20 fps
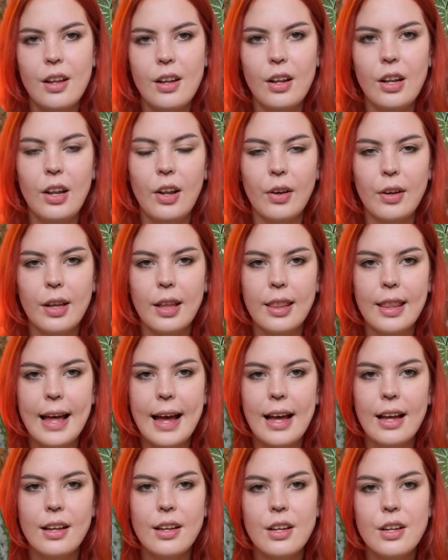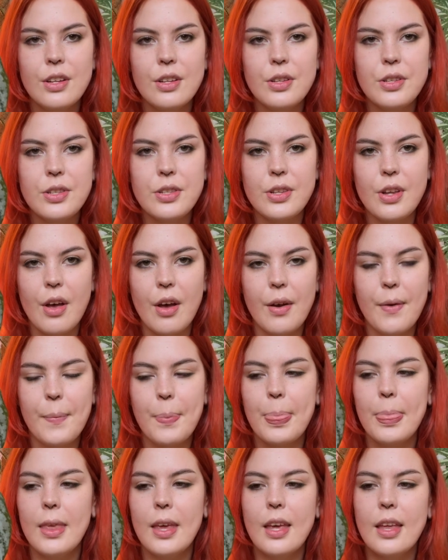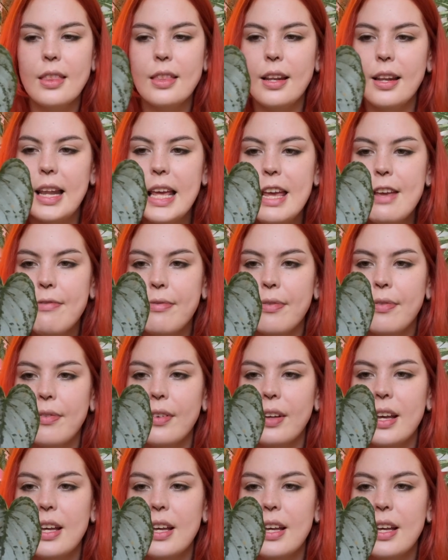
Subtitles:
Look at that. So the leaf